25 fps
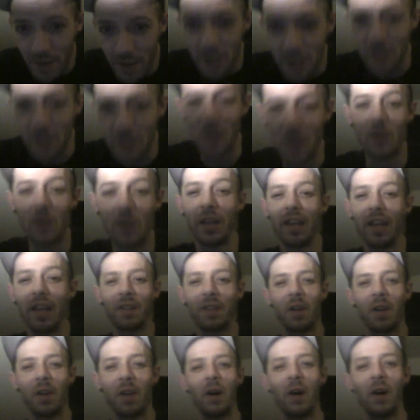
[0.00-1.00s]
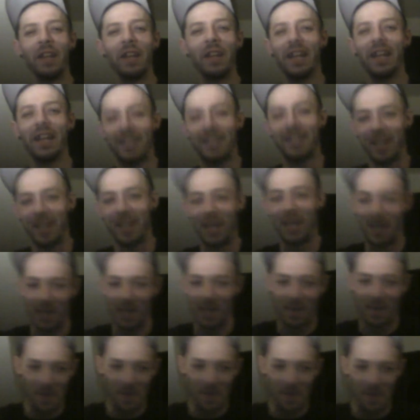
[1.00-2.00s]
You did call that,
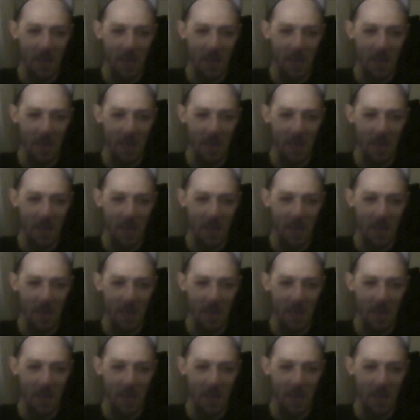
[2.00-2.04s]
Darren.